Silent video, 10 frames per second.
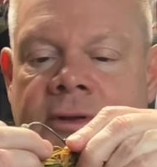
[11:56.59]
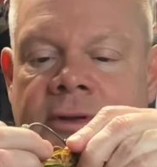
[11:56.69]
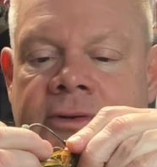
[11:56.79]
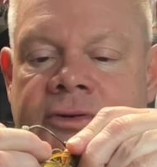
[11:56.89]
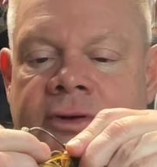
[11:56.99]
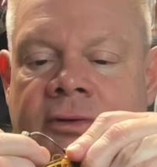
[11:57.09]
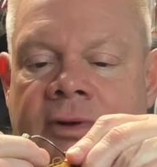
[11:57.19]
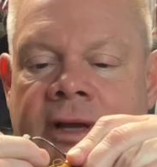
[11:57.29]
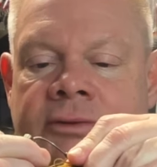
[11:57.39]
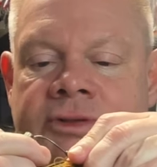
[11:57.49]
and then just go,
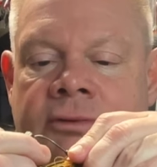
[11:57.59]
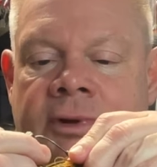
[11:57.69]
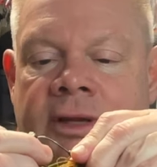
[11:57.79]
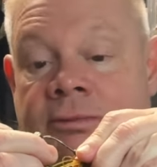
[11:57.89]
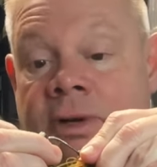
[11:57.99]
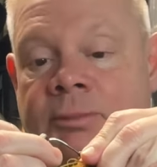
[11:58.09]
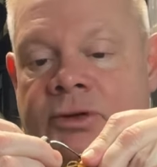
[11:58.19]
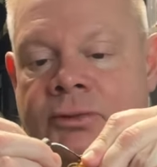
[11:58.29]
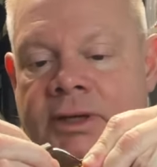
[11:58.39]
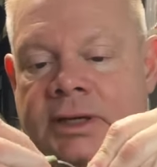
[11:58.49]
I always go right, like right
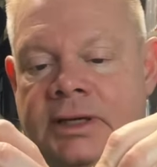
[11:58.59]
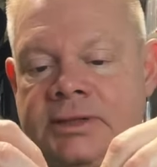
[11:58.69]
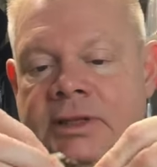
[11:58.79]
between the eyes,